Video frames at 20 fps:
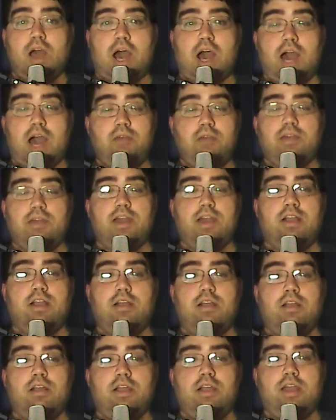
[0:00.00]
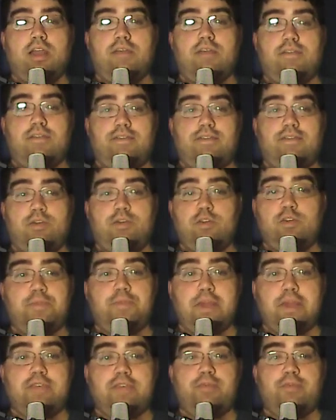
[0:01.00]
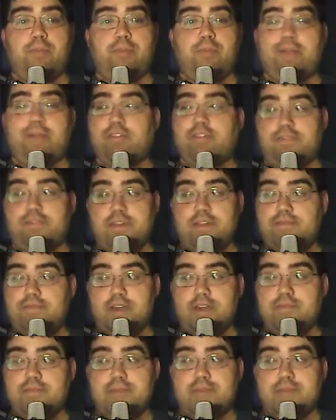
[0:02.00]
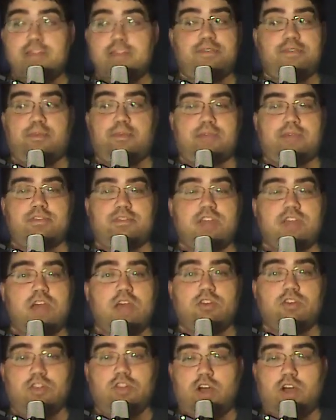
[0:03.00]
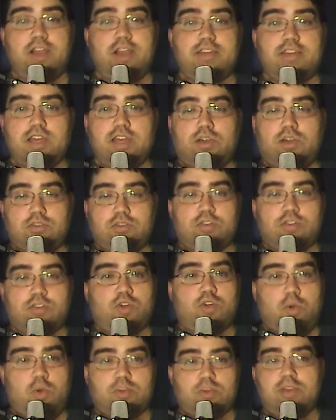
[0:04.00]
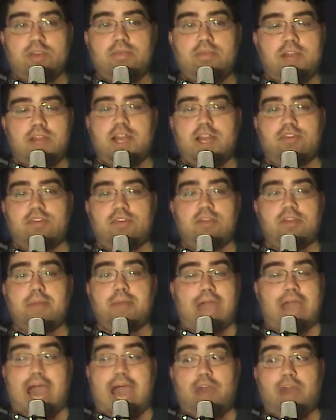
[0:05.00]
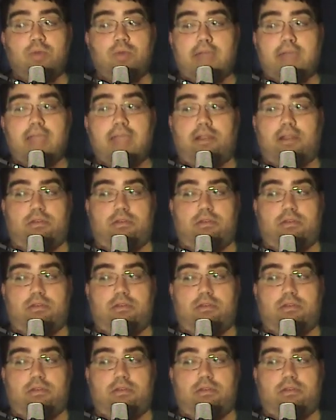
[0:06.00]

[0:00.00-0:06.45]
I don't care." If, if he wants pizza for breakfast, feed him fucking pizza for breakfast. So long as he goes to school with something in his stomach, I don't care.